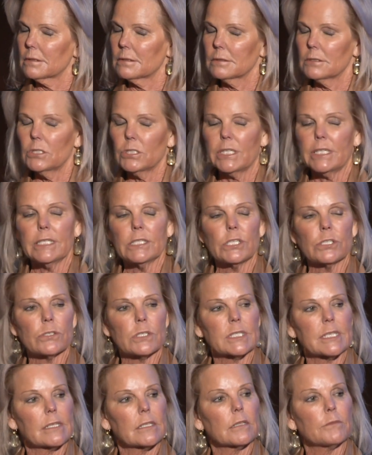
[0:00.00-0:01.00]
looking to
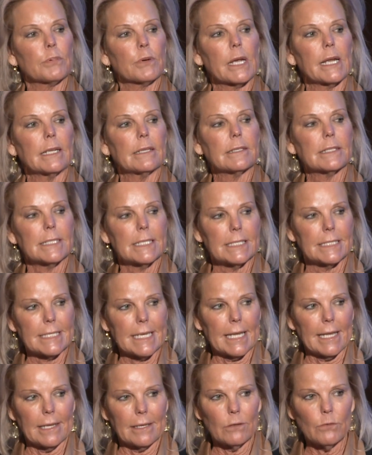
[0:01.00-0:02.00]
celebrate it
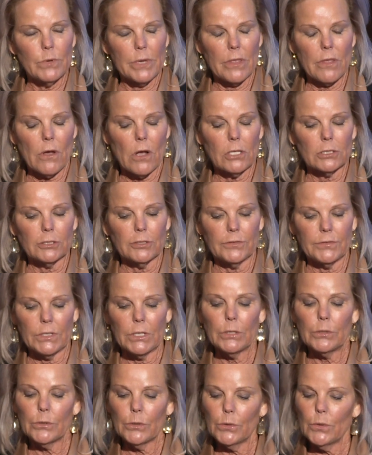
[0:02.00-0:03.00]
today with all of
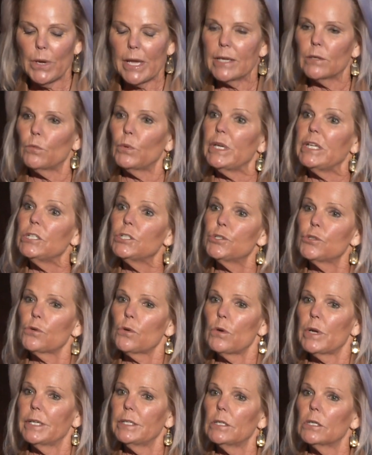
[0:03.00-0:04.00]
you, and we
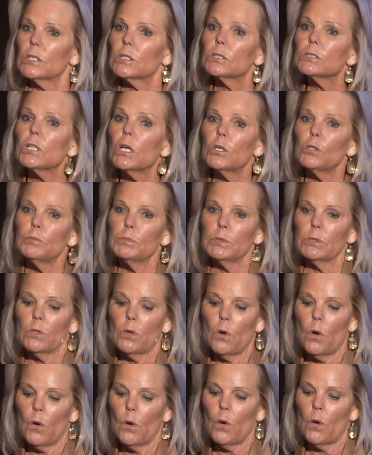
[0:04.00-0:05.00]
join a global
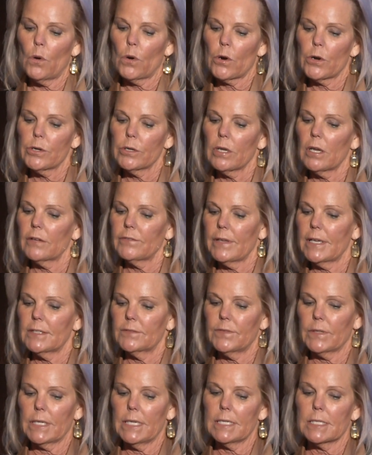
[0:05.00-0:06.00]
cohort of
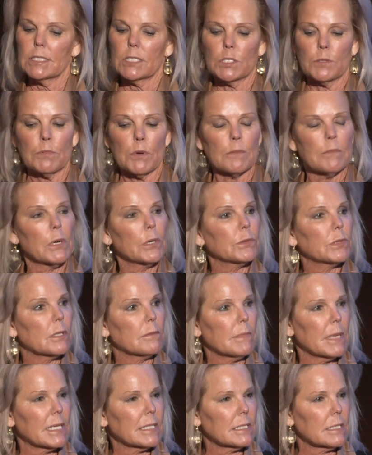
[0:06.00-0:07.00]
advocates to promote the
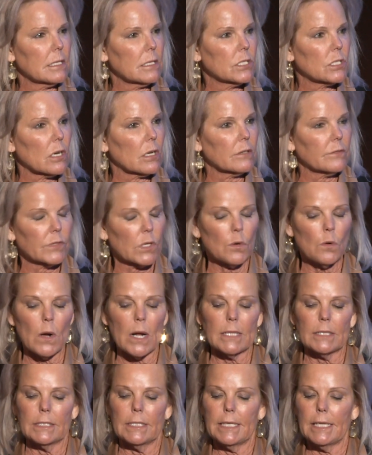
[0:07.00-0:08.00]
message of
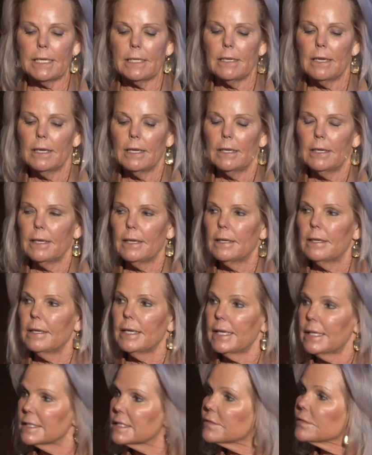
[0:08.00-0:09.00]
equality
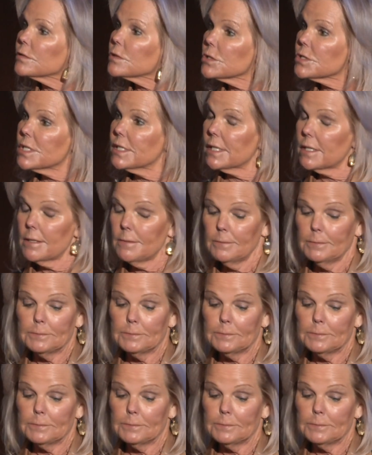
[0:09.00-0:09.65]
and diversity.